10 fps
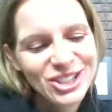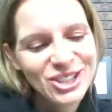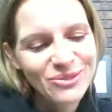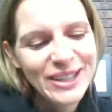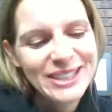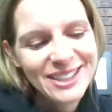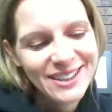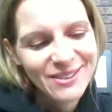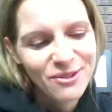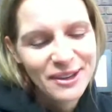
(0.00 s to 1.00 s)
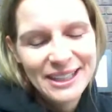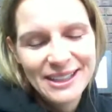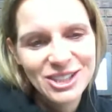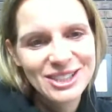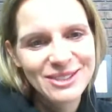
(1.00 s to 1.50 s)
so basically
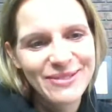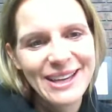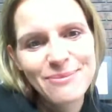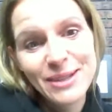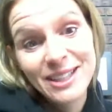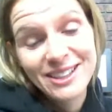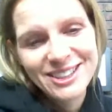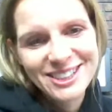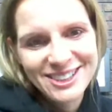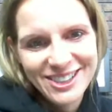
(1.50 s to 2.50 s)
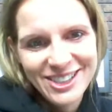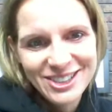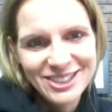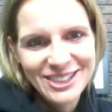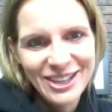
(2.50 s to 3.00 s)
winning just meant like beating her
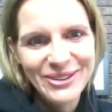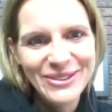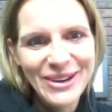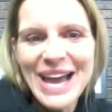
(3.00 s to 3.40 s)
sister. So